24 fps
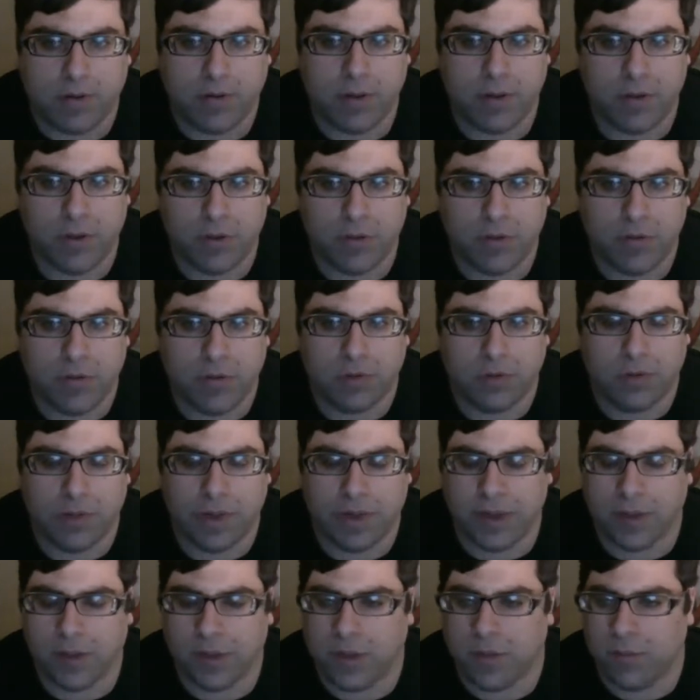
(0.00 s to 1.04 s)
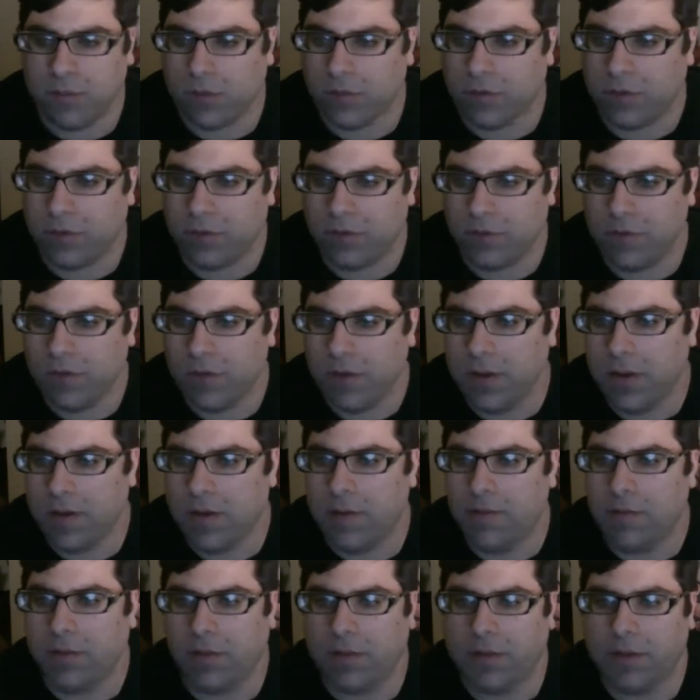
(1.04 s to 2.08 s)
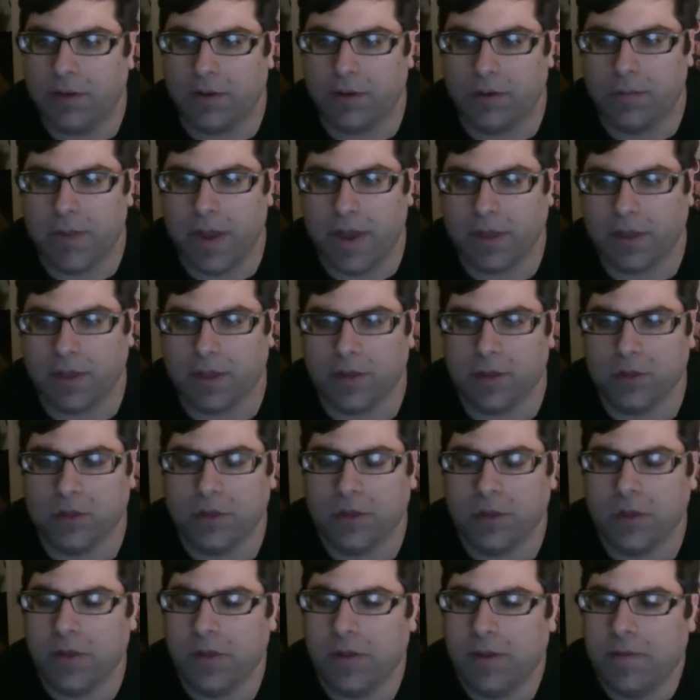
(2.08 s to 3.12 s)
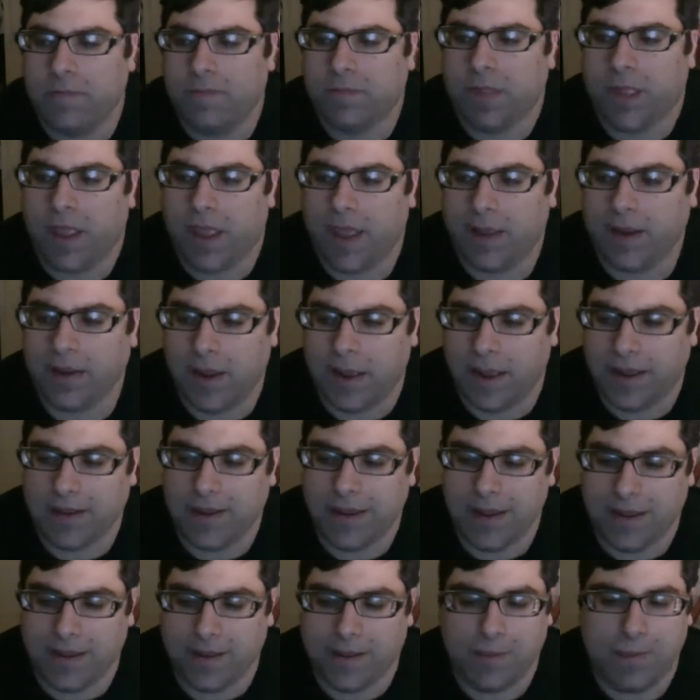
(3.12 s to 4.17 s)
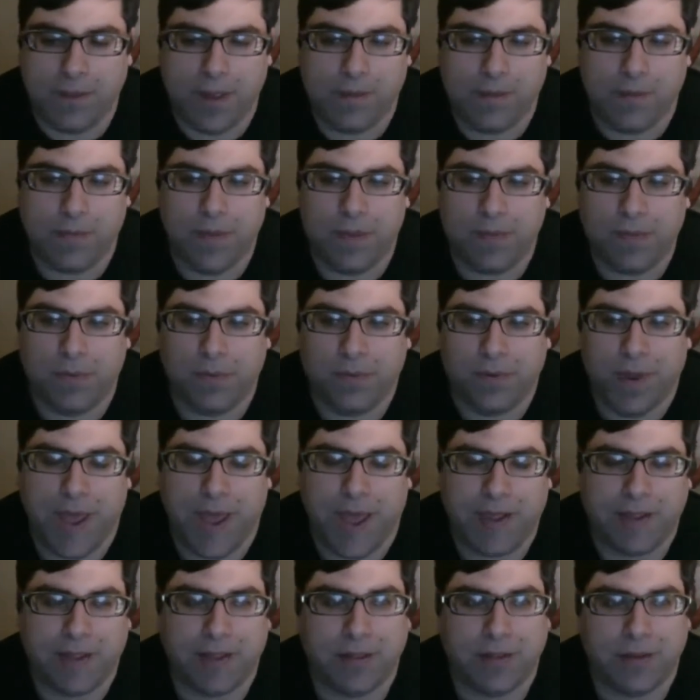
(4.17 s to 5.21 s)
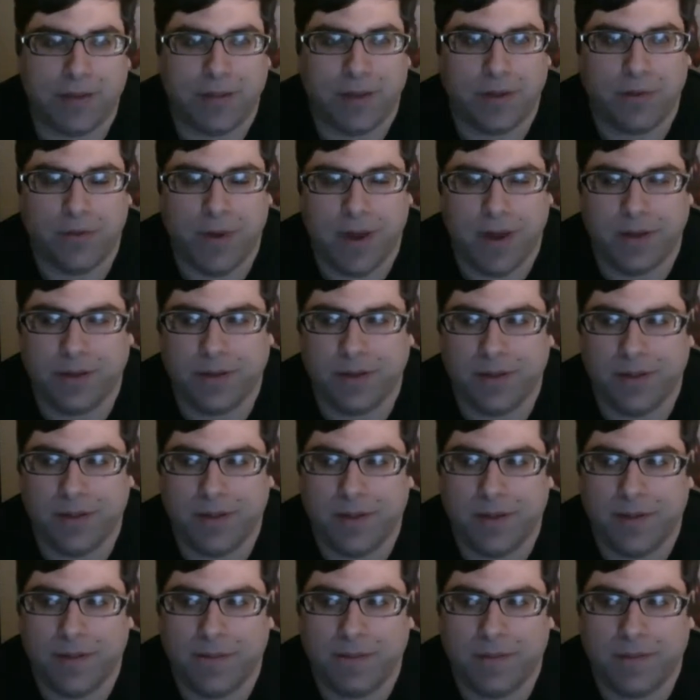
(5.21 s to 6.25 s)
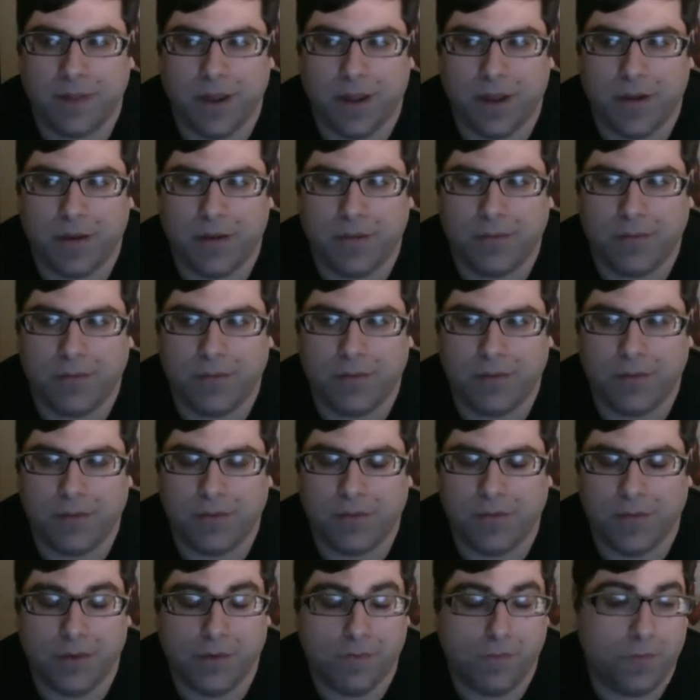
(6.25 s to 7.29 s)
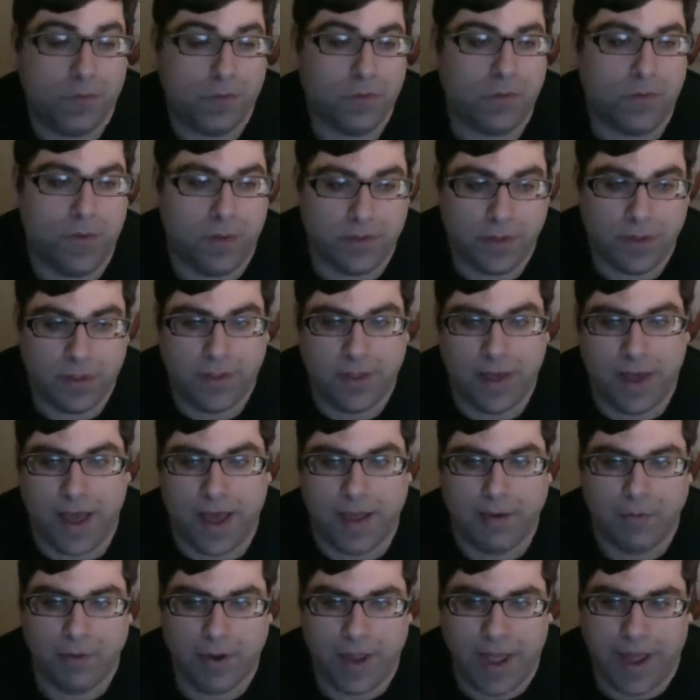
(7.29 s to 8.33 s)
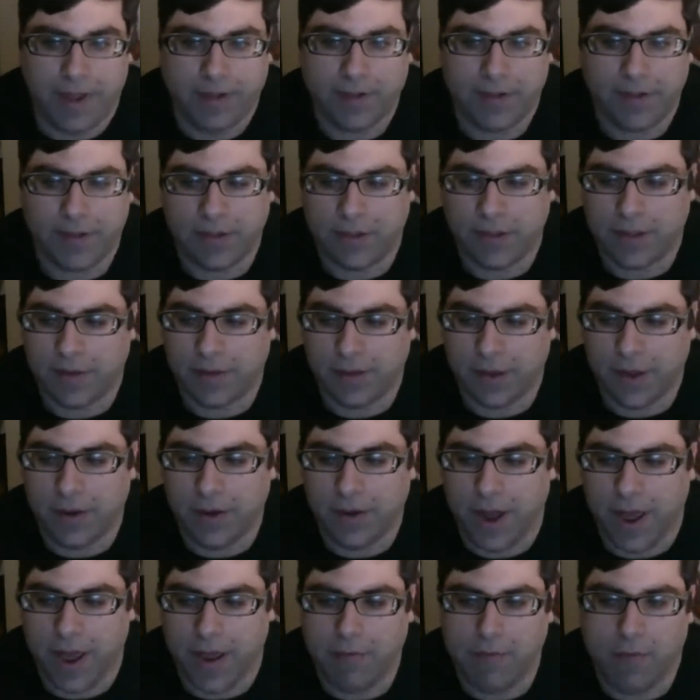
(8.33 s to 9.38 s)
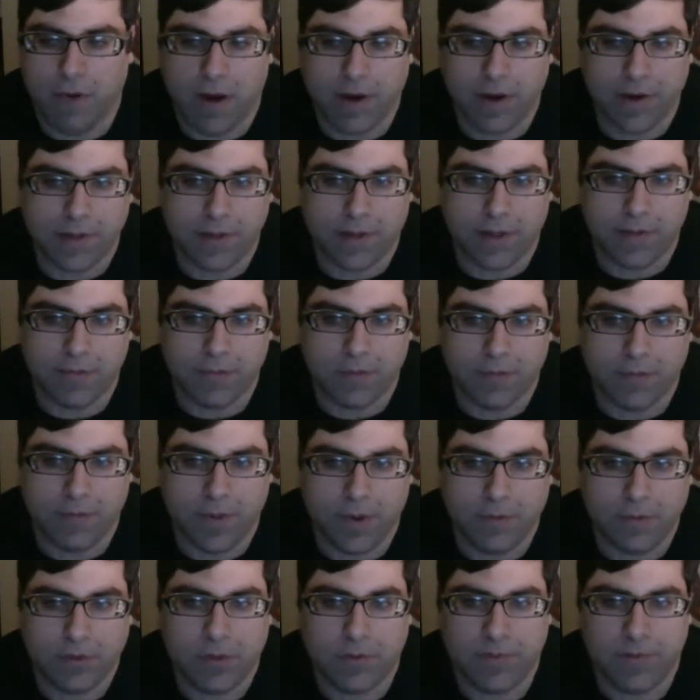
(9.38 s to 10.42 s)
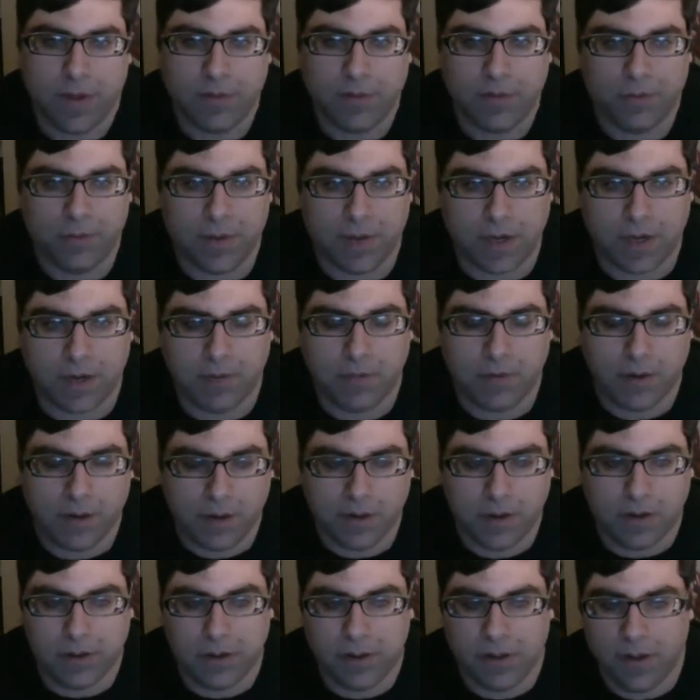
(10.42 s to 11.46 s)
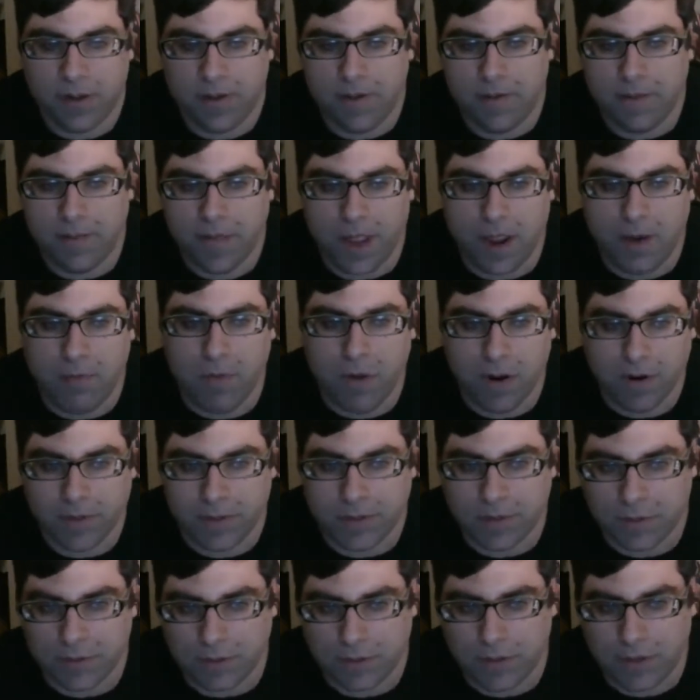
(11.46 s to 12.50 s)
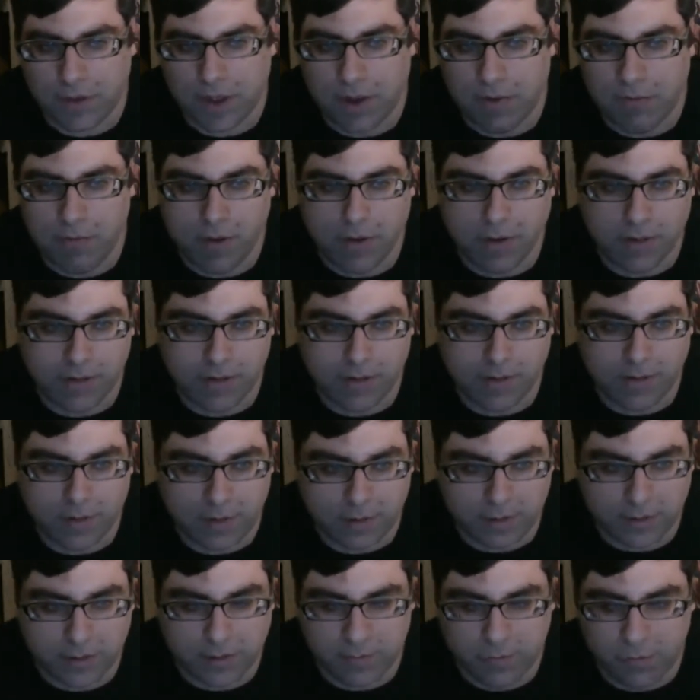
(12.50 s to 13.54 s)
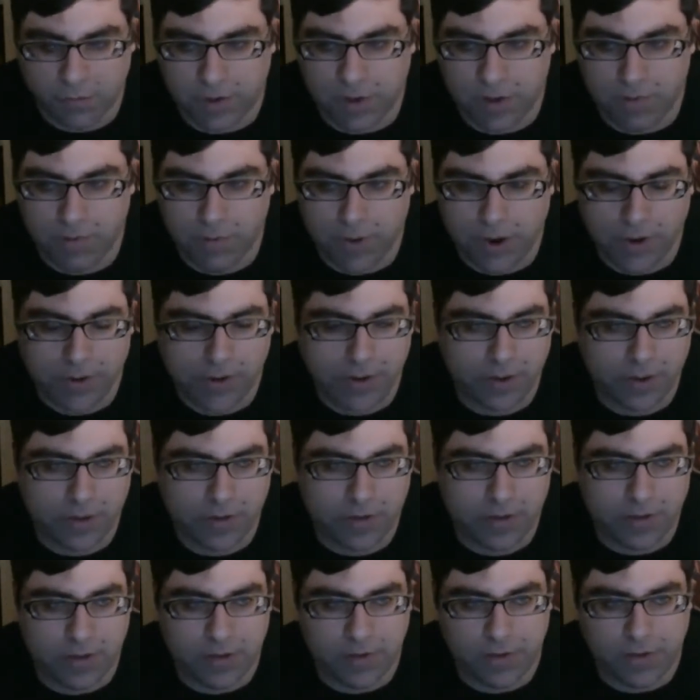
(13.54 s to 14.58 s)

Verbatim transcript: shooter, like it's some sort of political message. And people reacted. They're like, well, no. First of all, this guy reacted. He said, no, I wanted them to post about the meeting because I wanted to bring awareness to